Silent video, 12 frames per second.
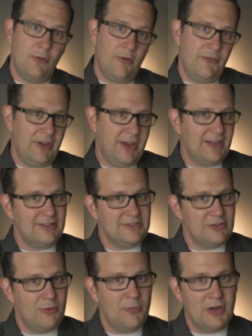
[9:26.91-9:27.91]
or if you get to
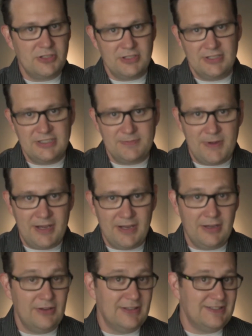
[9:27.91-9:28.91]
so much you can spend
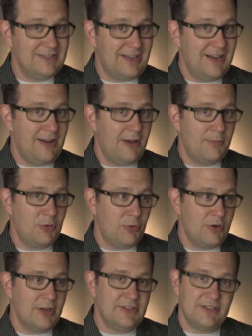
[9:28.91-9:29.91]
it. You can set it up to
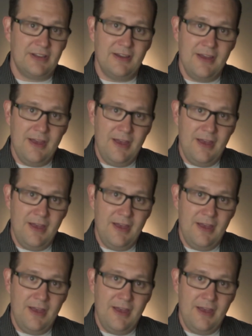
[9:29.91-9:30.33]
where it's a